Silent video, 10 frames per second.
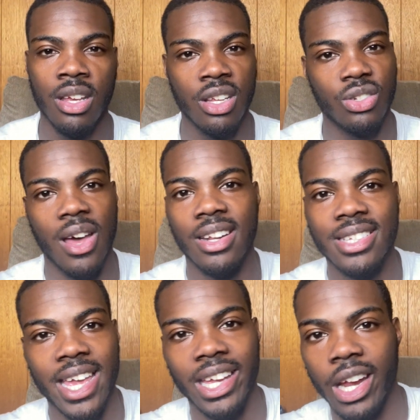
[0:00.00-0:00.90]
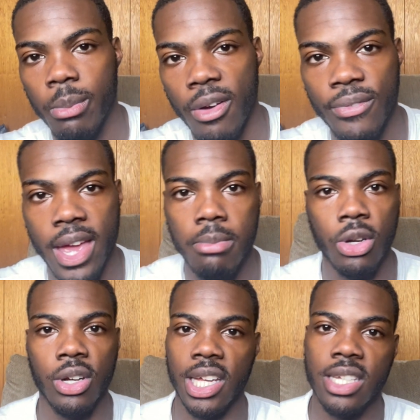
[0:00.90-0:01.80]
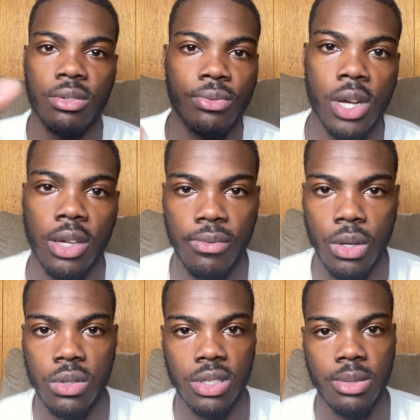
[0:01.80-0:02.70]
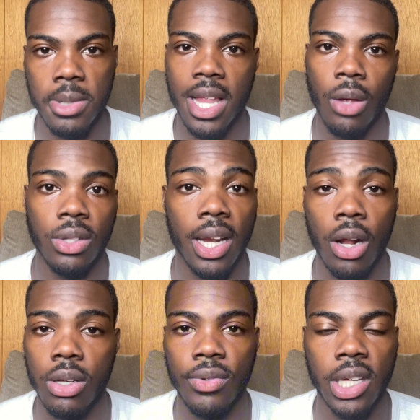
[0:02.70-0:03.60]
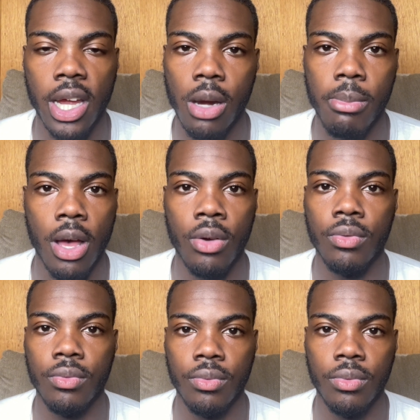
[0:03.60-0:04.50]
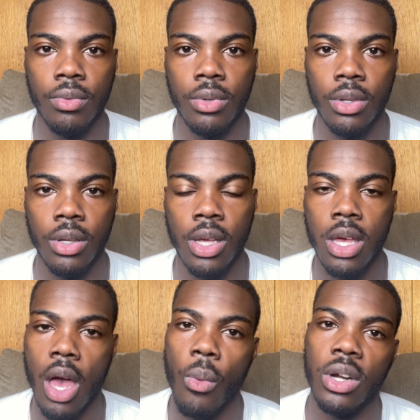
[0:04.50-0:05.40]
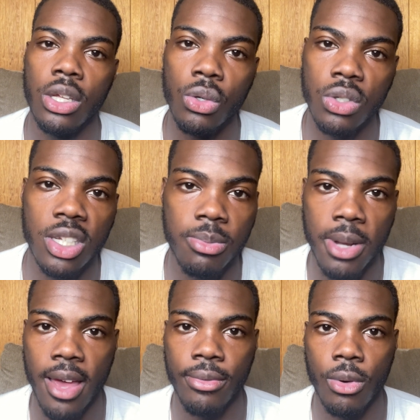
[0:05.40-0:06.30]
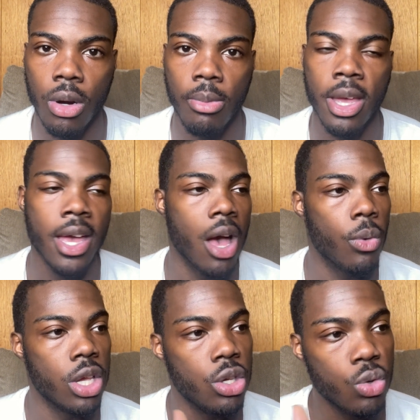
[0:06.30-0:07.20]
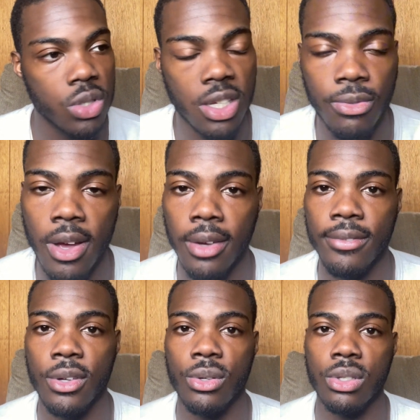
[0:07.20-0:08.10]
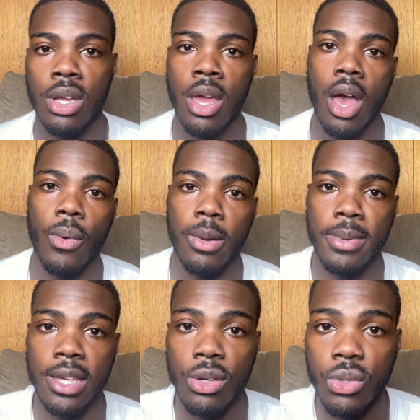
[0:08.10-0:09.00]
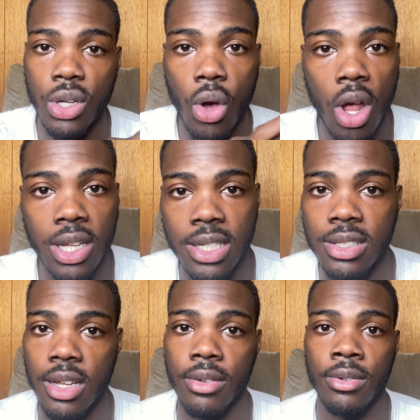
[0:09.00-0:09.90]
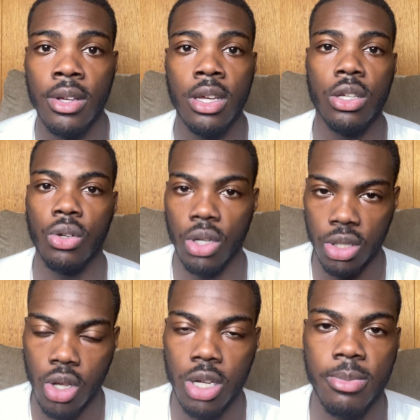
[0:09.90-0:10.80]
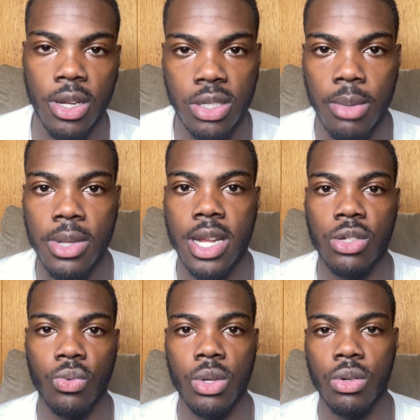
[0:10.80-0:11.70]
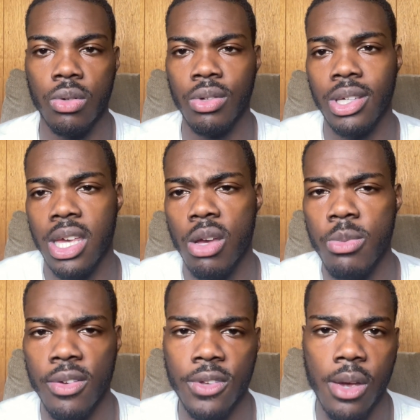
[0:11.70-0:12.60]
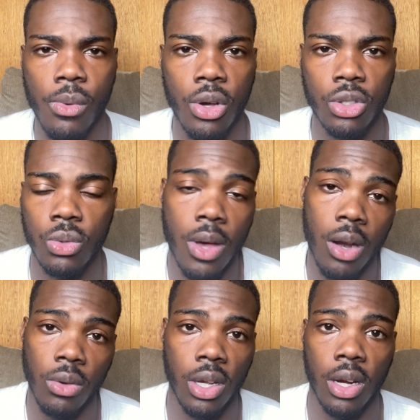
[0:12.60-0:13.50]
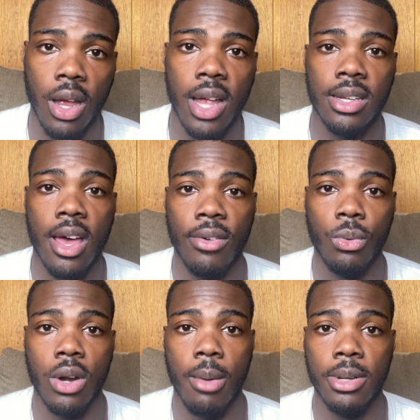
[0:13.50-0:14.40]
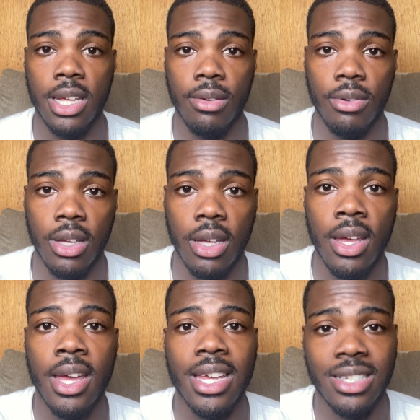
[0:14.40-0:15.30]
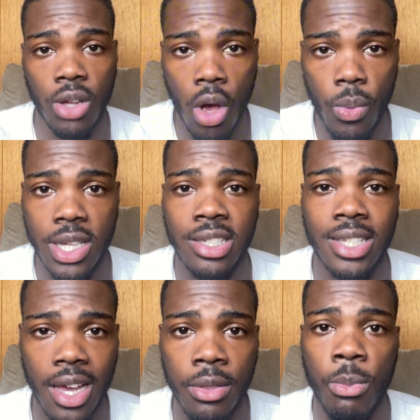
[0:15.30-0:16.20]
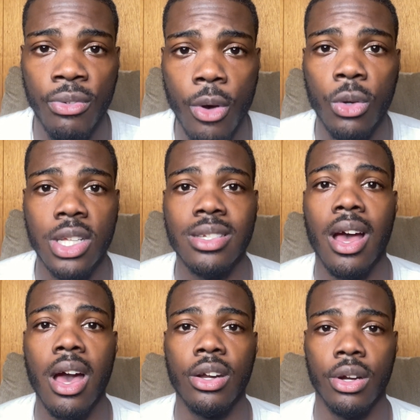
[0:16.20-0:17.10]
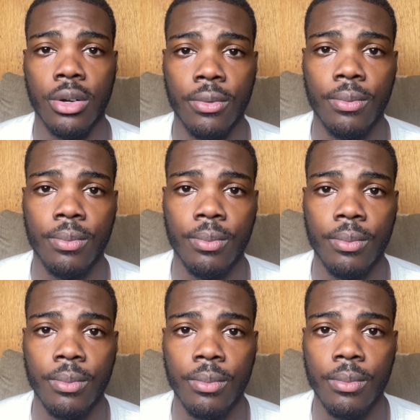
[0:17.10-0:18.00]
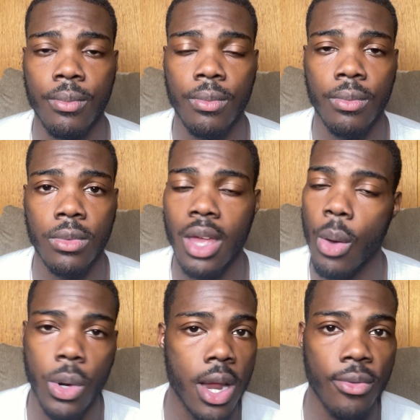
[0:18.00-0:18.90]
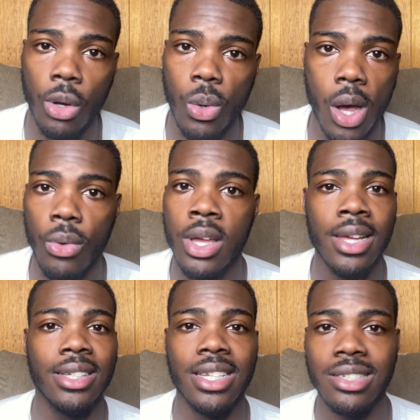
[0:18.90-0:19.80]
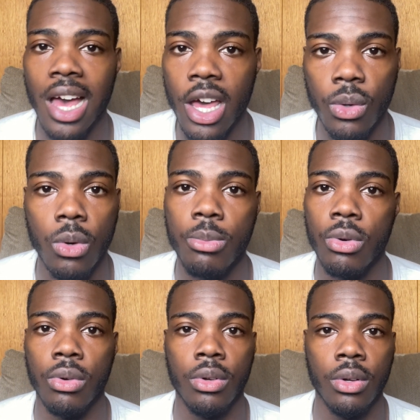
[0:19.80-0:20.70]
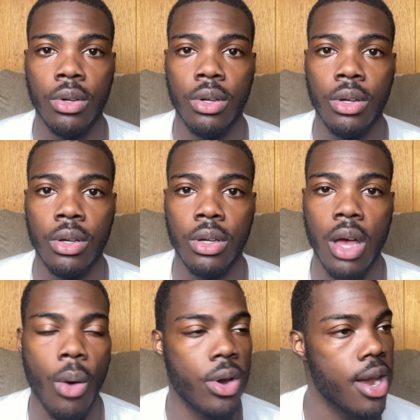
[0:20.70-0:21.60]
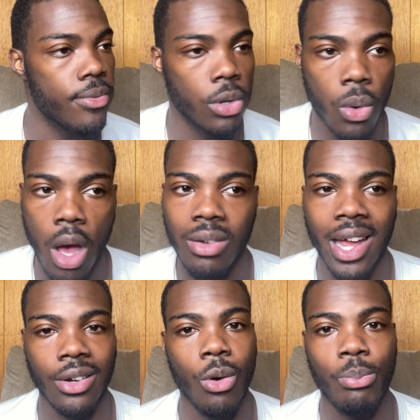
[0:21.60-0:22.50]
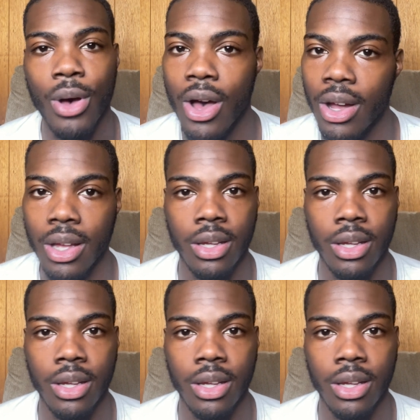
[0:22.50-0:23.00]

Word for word: try to take care of my family or to get some fucking views and some clout that I don't even care about. I want to use this platform. I want to use these fucking views. I want to be using all this stuff, you know, to talk about something that's real. Kill me if they want to. I don't care. I die for what I believe in. It's always death before dishonor. I would never go out dishonorable. I would never go out like no punk.